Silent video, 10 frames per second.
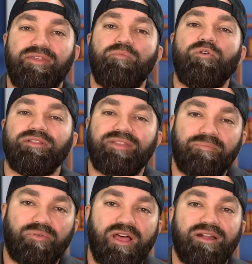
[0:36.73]
They want
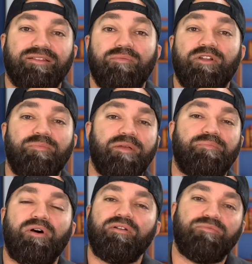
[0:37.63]
that product. They want to be a
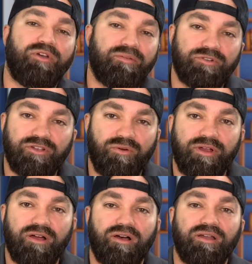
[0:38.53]
part of whatever's
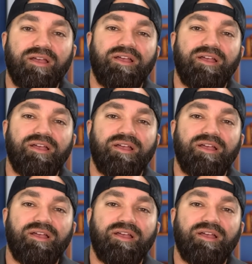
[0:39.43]
going on.